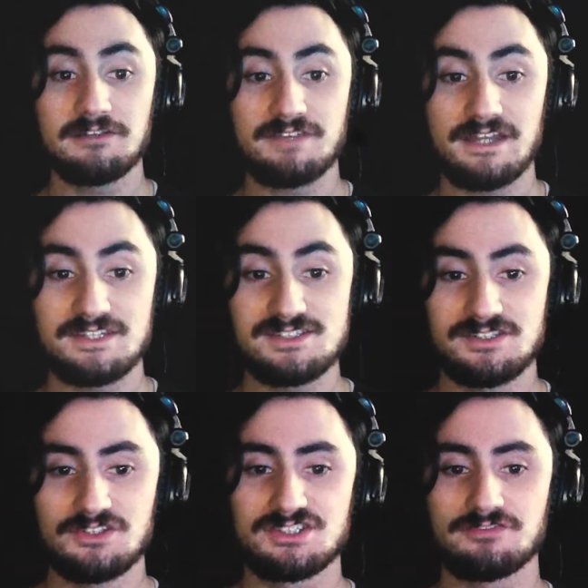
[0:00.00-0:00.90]
believe that
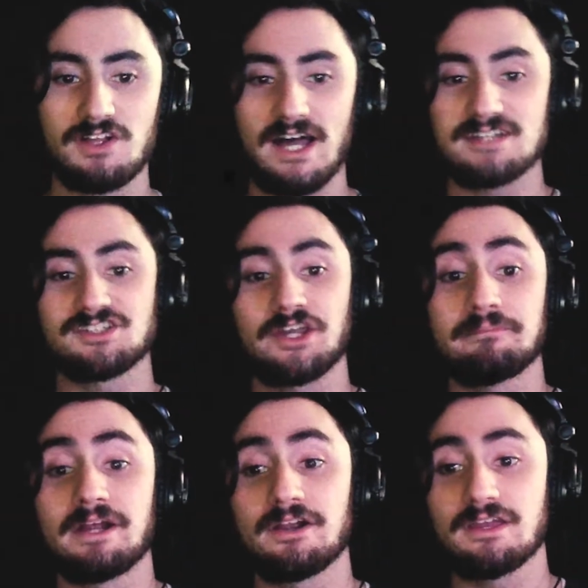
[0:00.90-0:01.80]
this use of
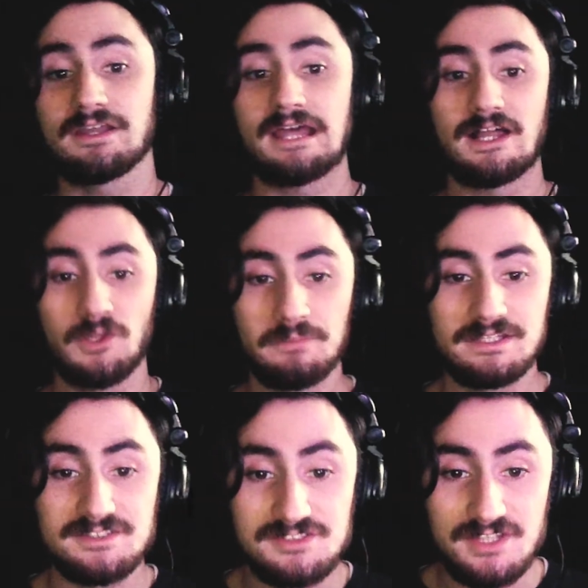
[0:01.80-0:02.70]
classic American
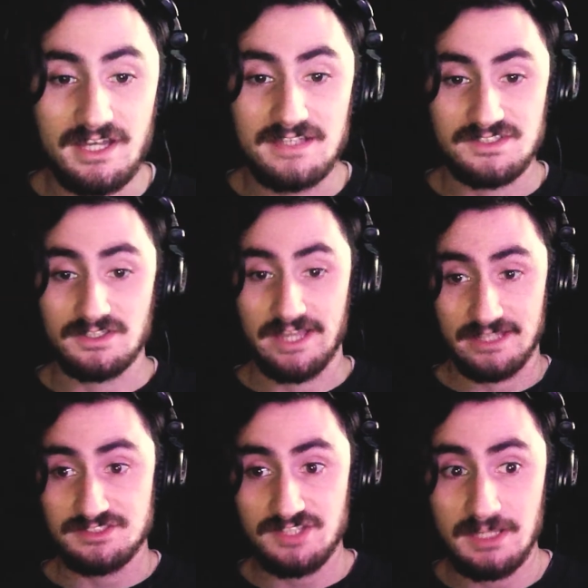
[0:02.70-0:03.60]
elements as a
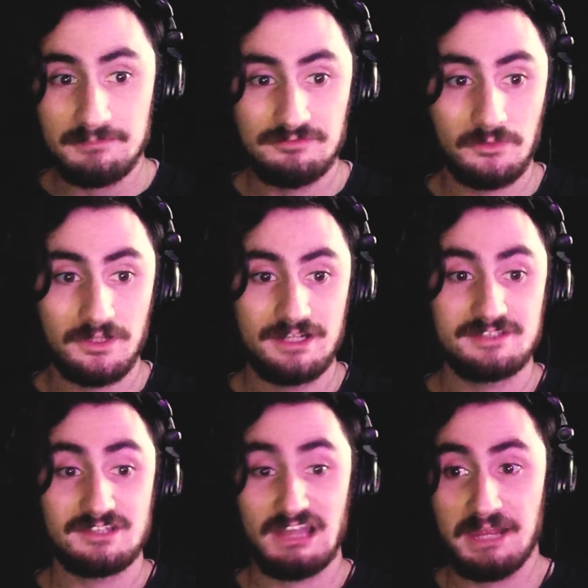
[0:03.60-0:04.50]
landscape for
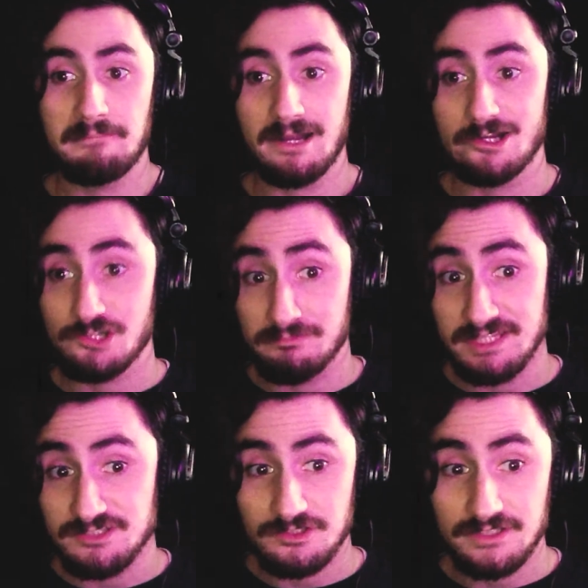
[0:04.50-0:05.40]
his nightmarish
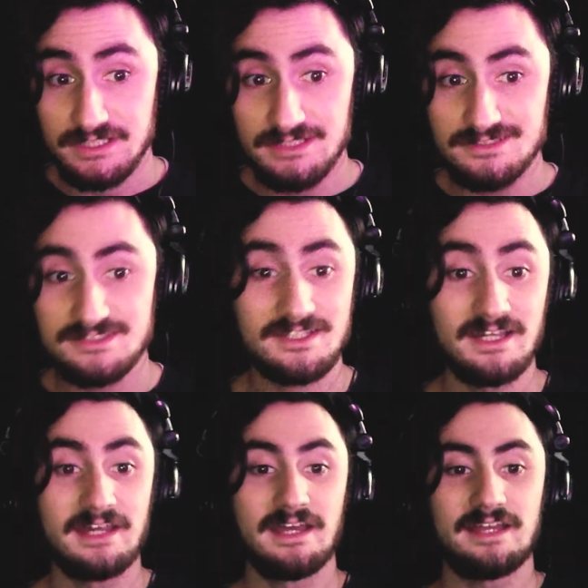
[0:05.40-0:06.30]
mysteries
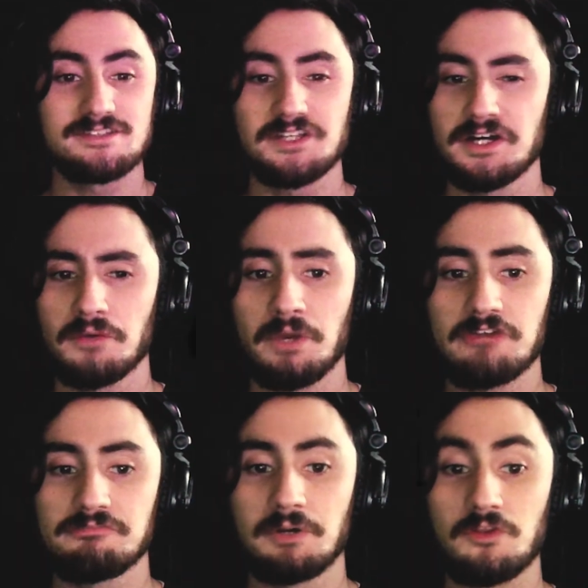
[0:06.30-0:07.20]
is a
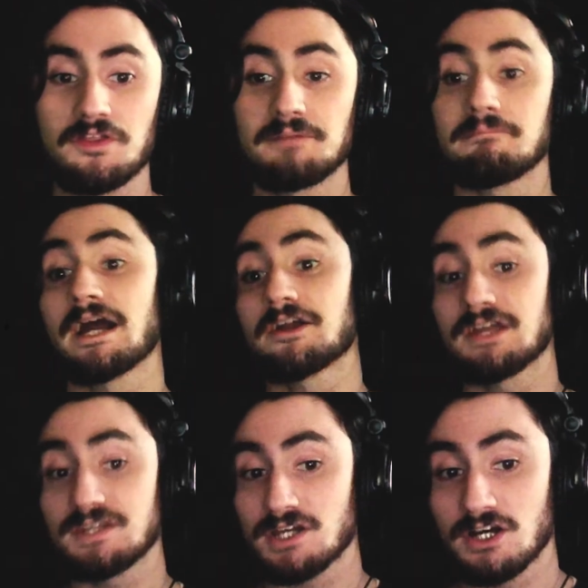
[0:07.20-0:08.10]
way of both
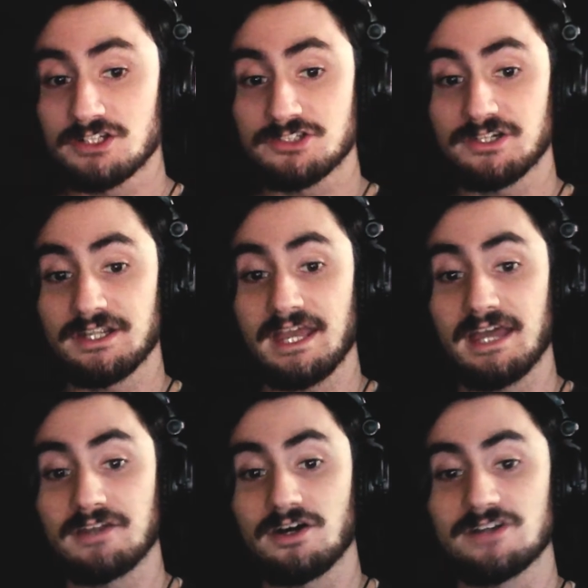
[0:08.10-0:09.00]
admiring the country
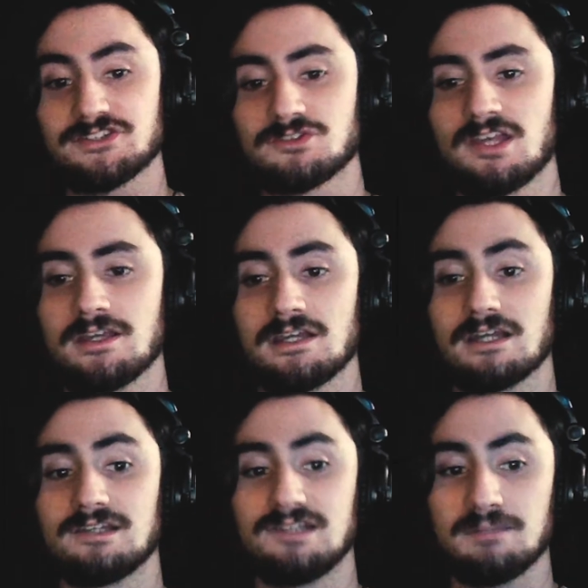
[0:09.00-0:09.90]
and also
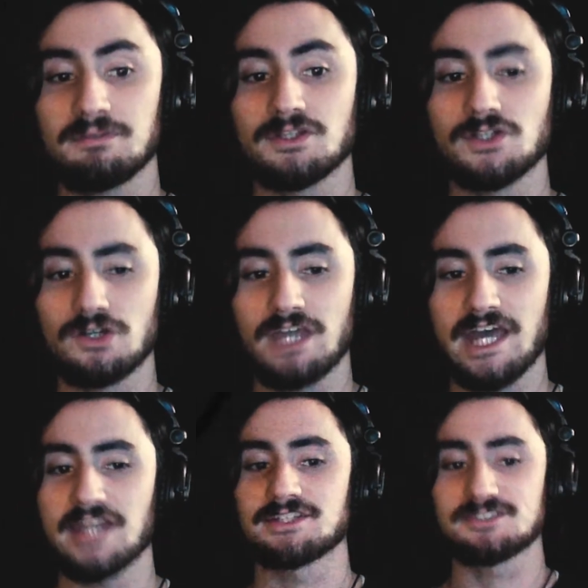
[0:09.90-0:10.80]
taking a deep
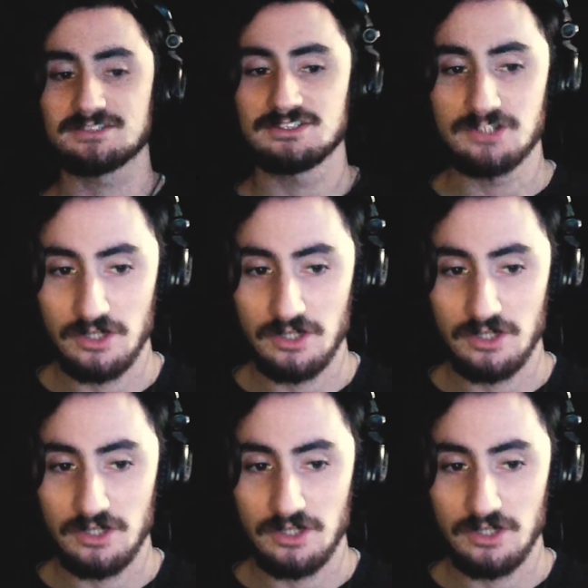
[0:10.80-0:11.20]
look at its